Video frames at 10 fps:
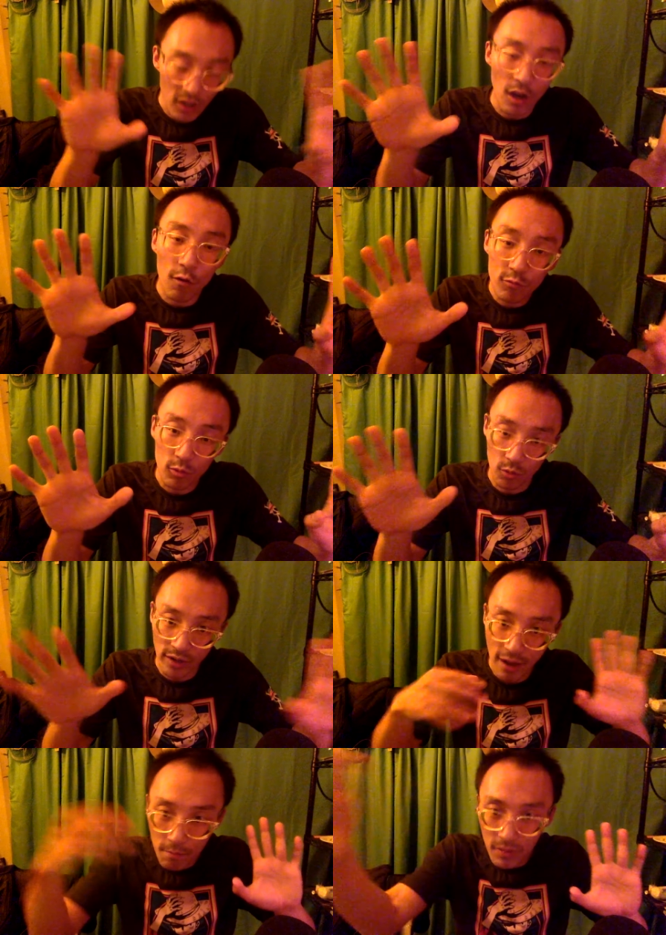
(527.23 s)
uncomfortable
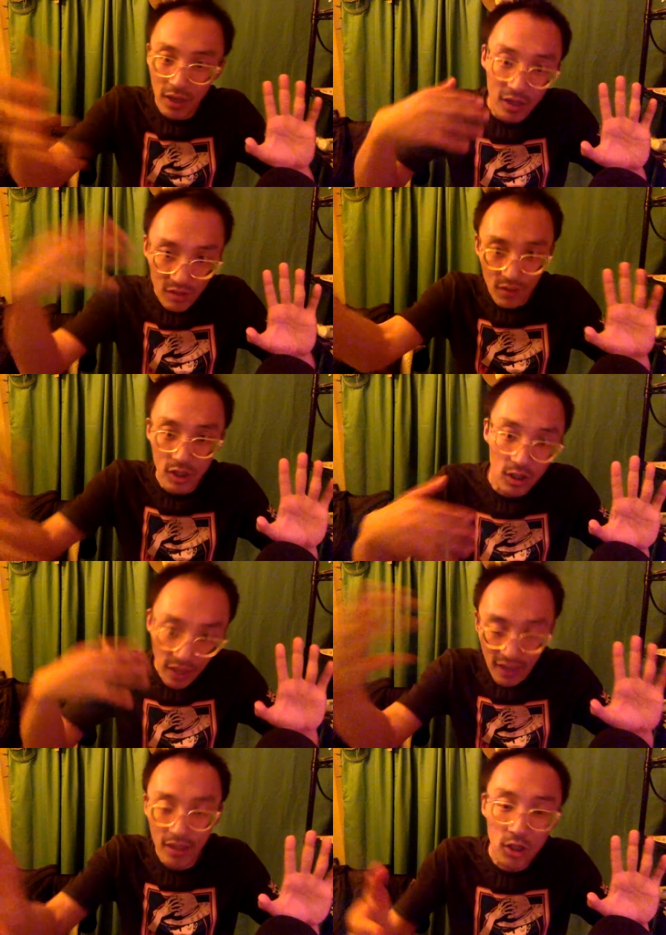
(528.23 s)
right now because of this
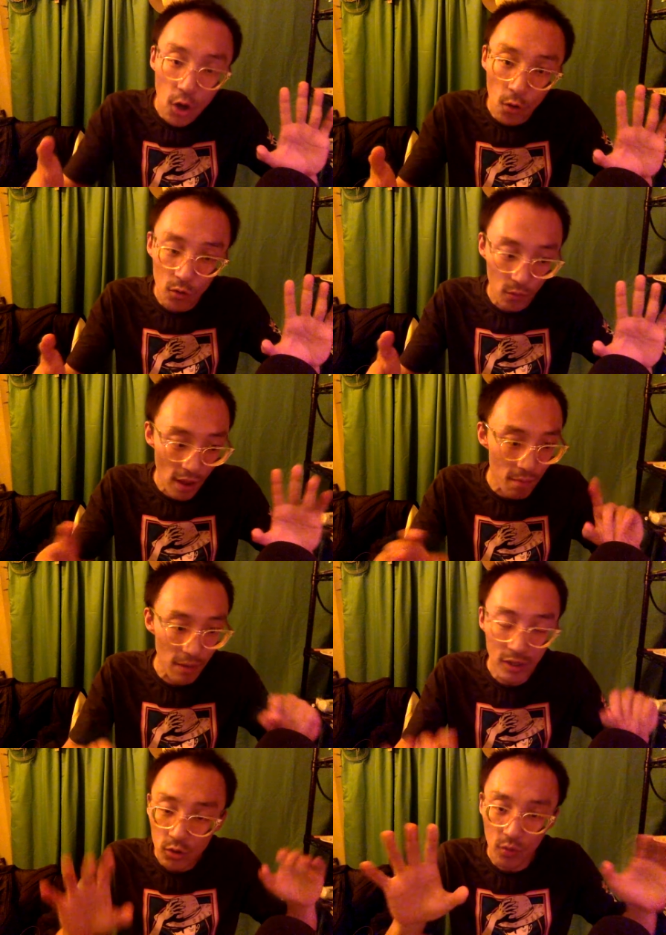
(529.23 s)
thing that's going around,
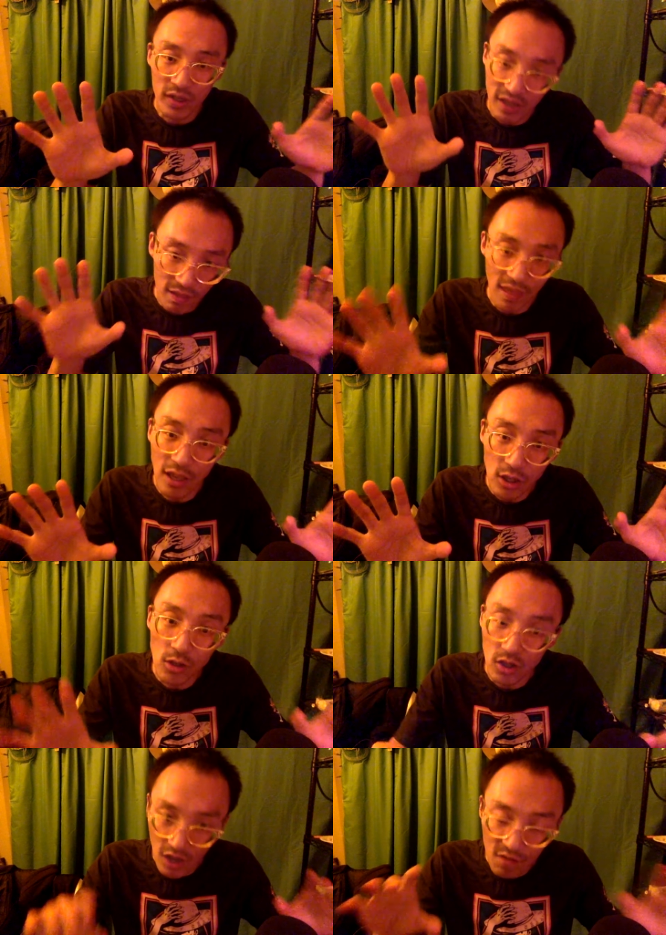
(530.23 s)
but I just want to say thank you.
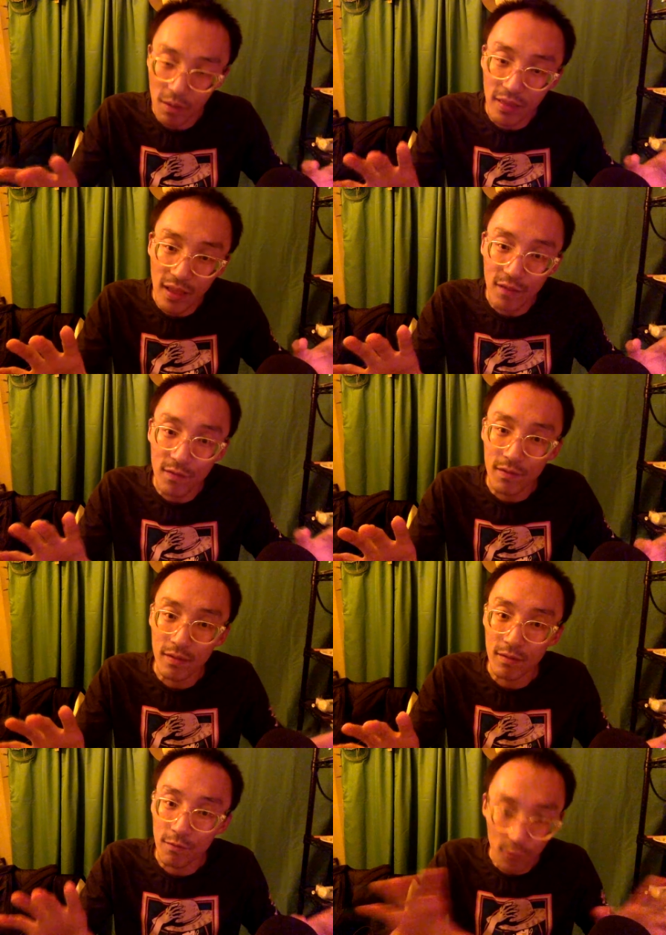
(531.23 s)
You saved my life
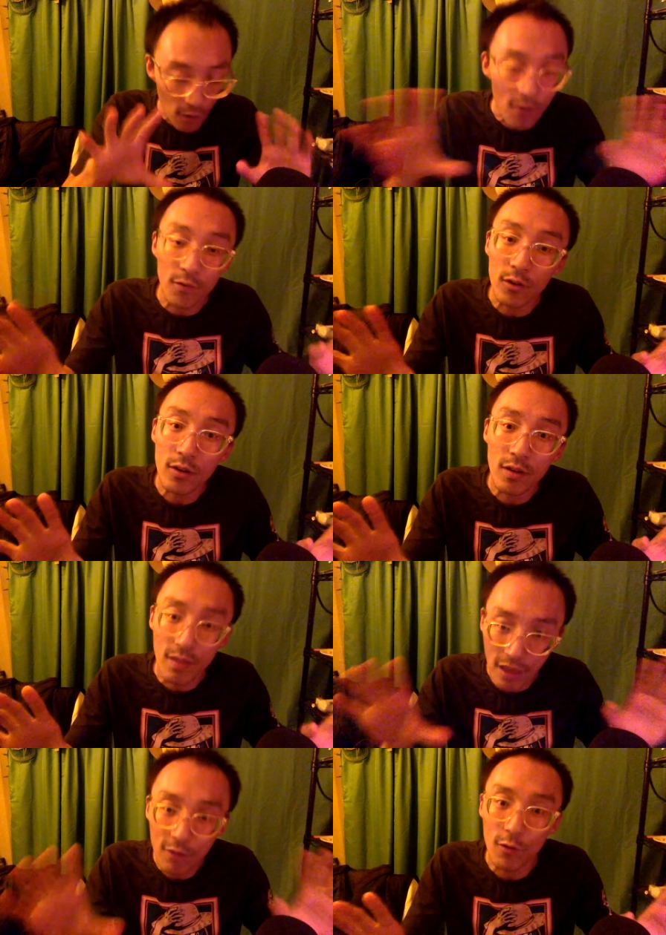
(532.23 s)
forever
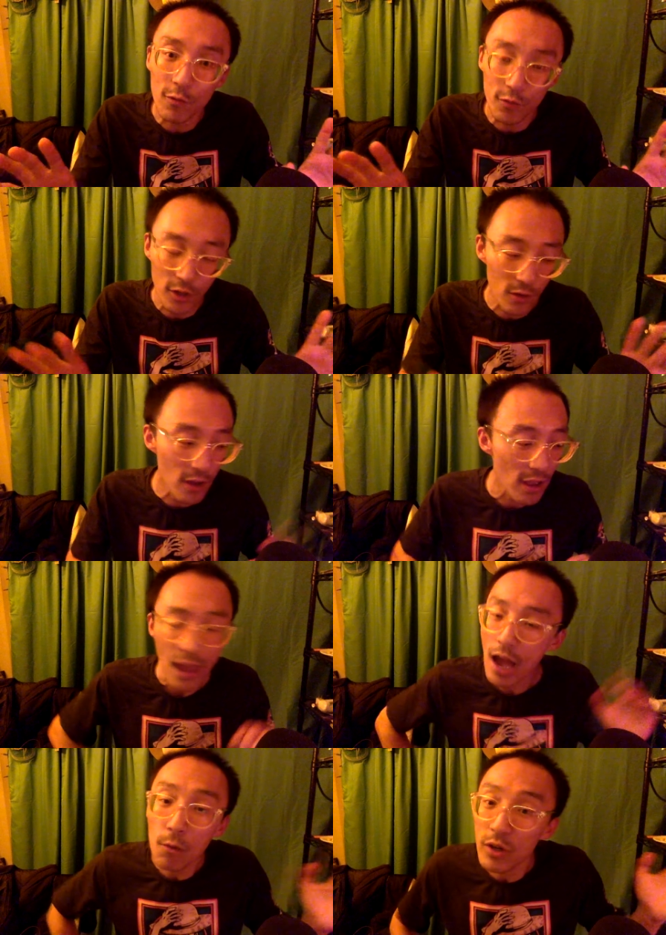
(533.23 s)
thankful for you.
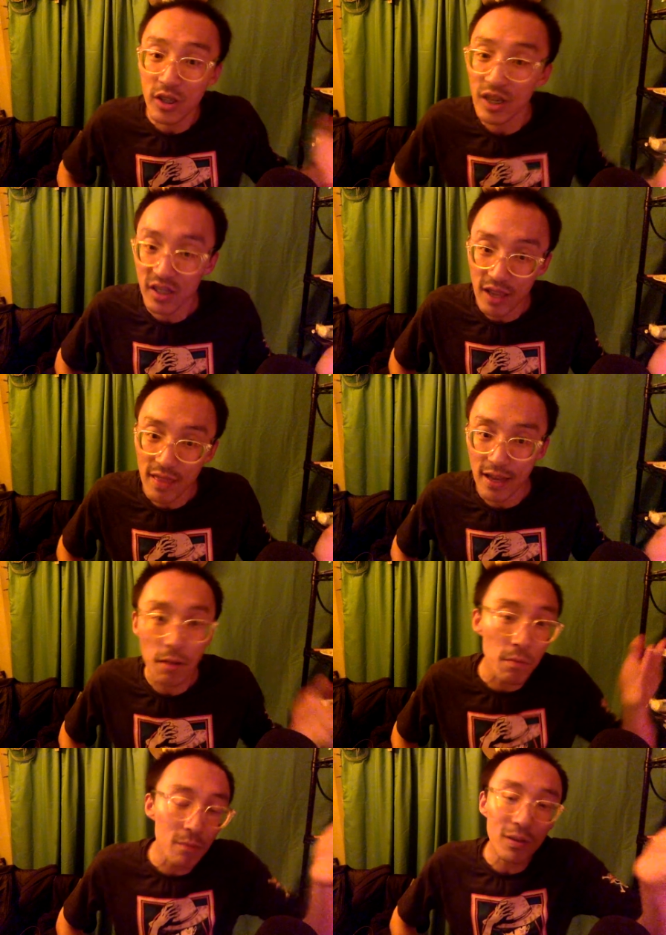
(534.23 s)
I wish I said that.
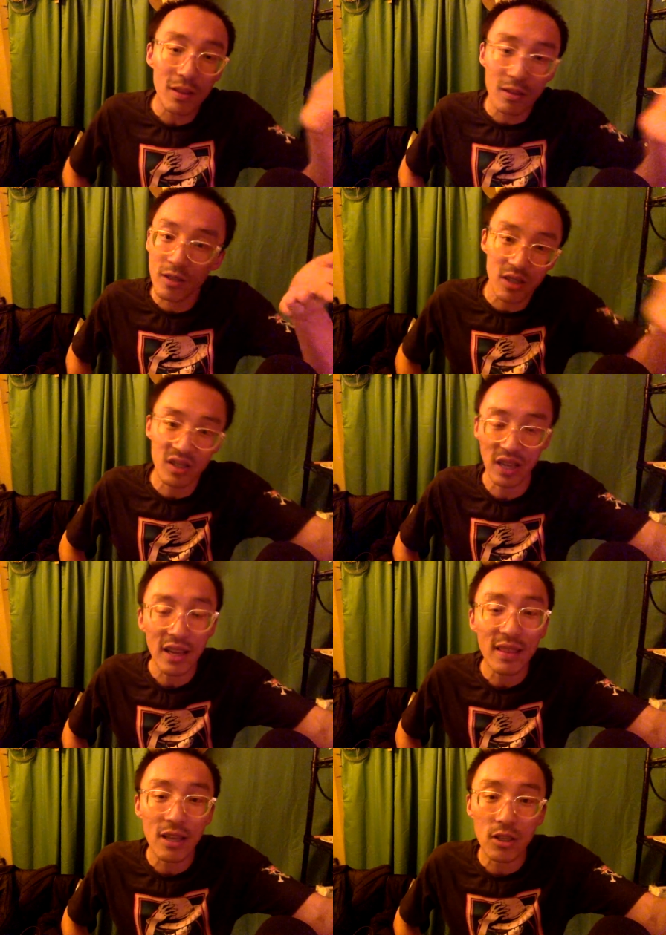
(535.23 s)
And maybe just
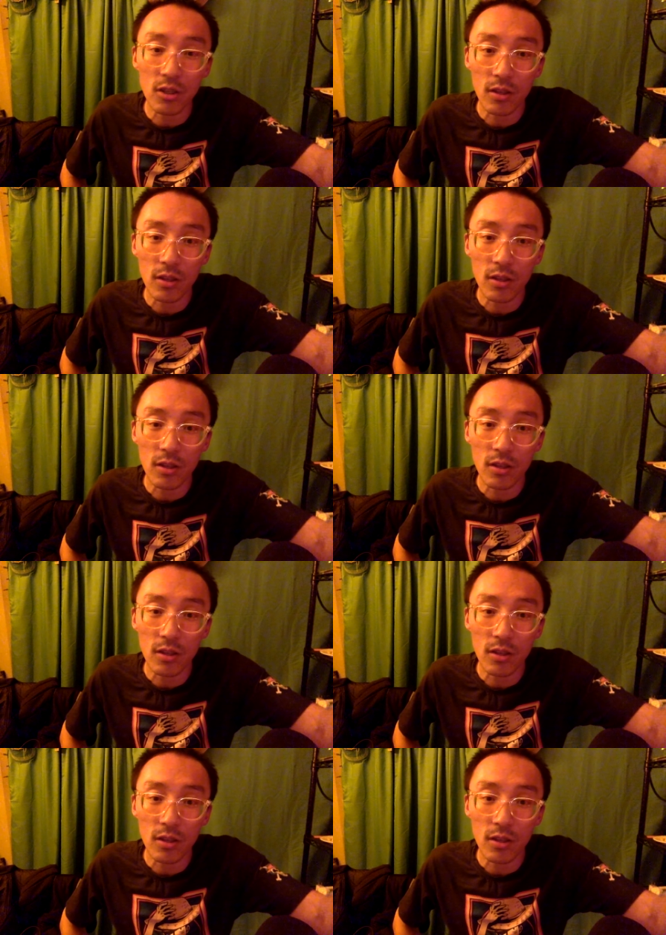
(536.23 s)
saying that